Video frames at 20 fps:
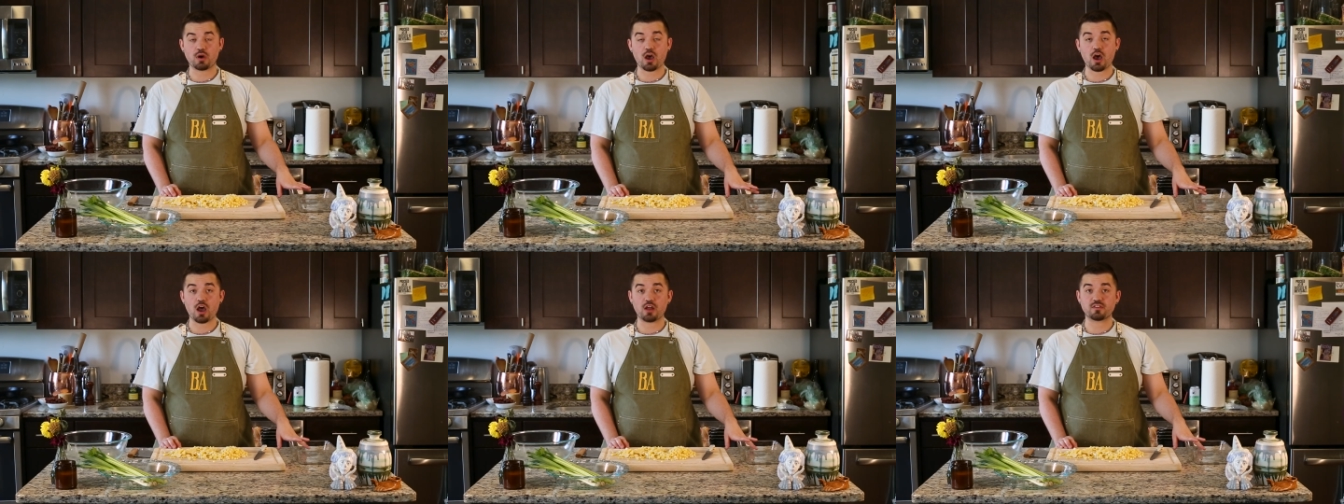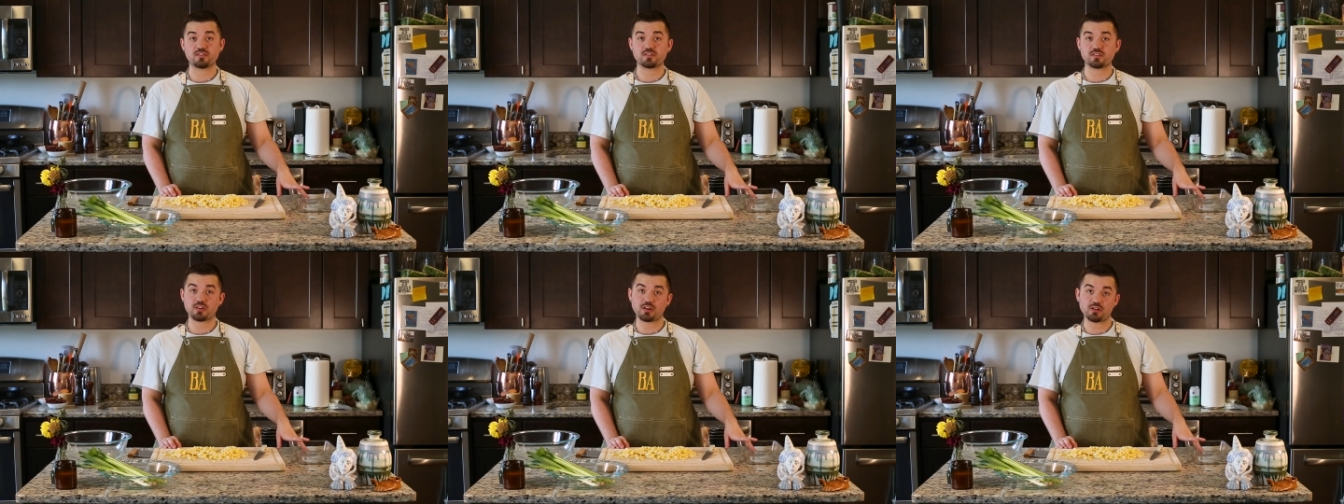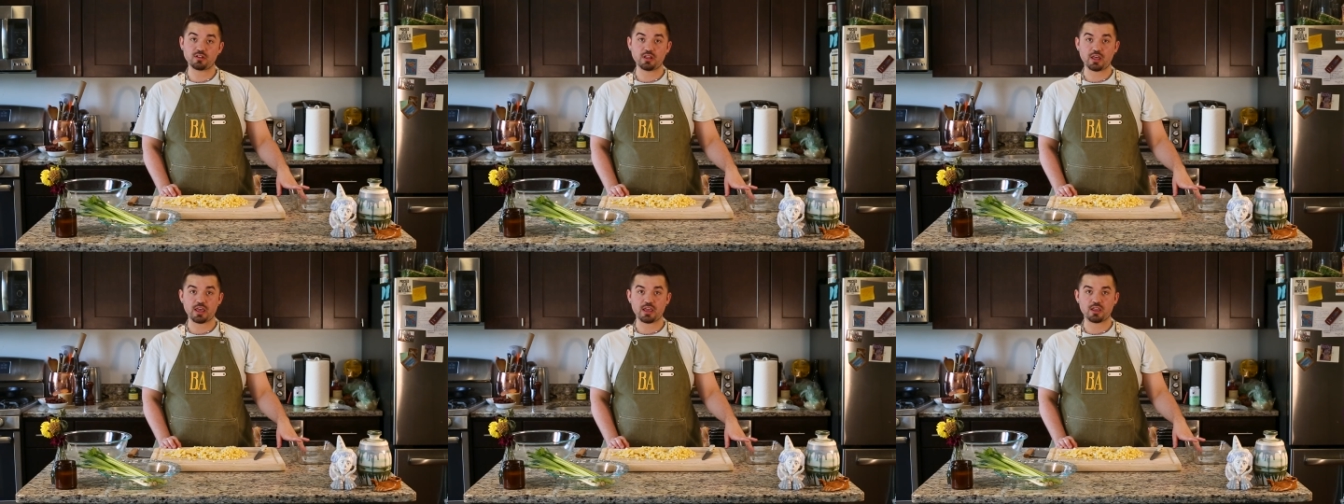a hot
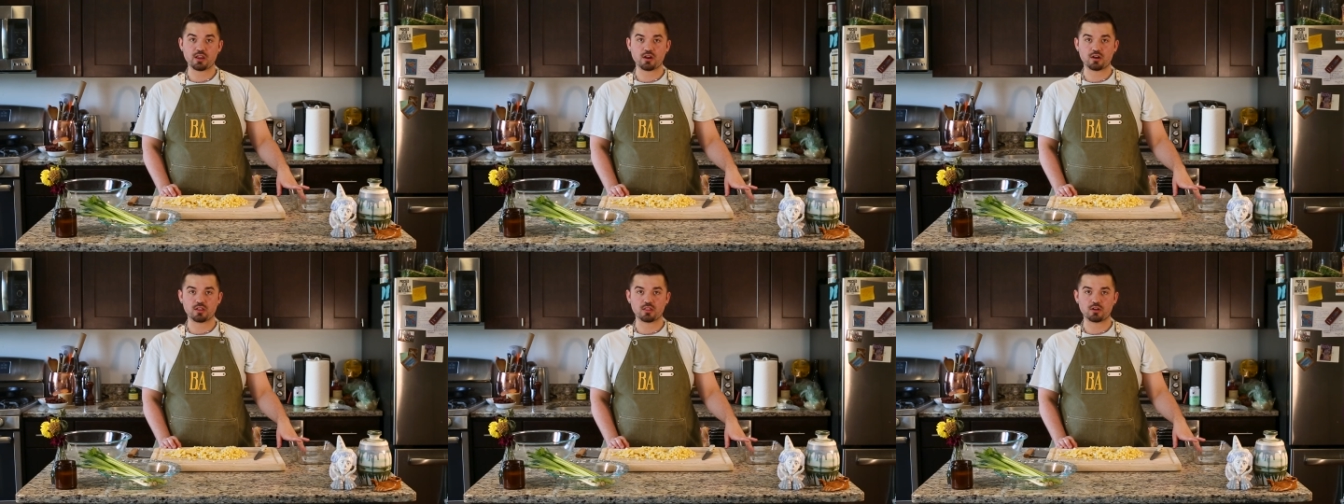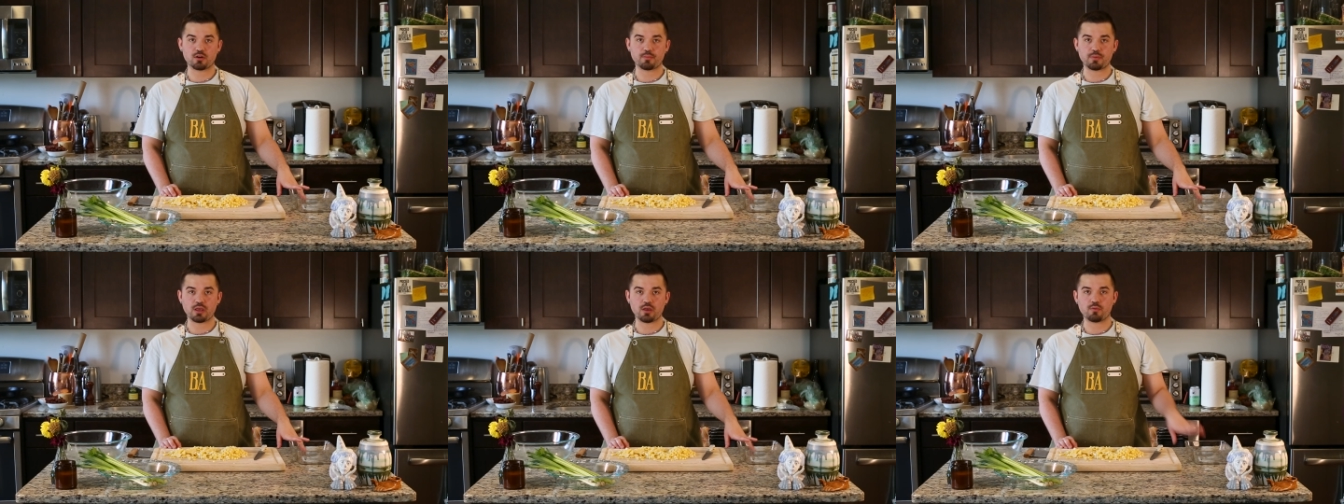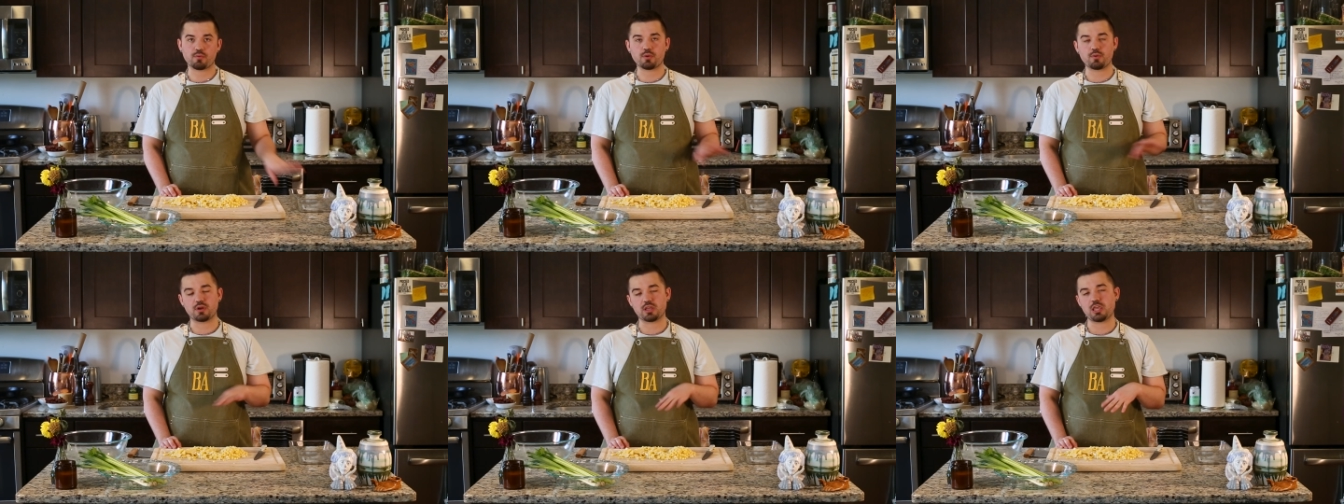skillet here in a little bit,
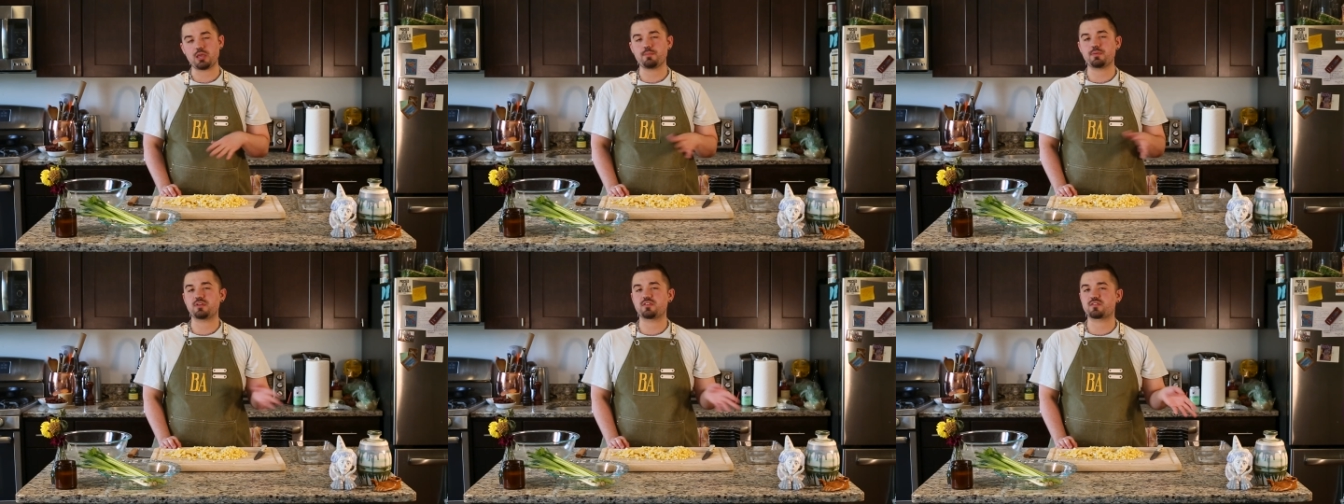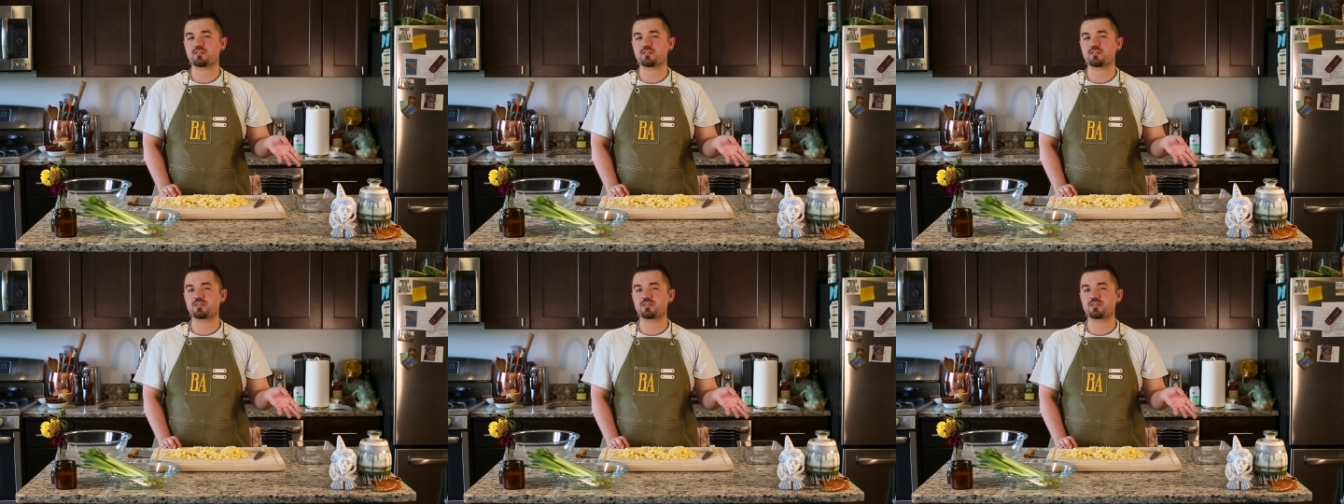we want to keep it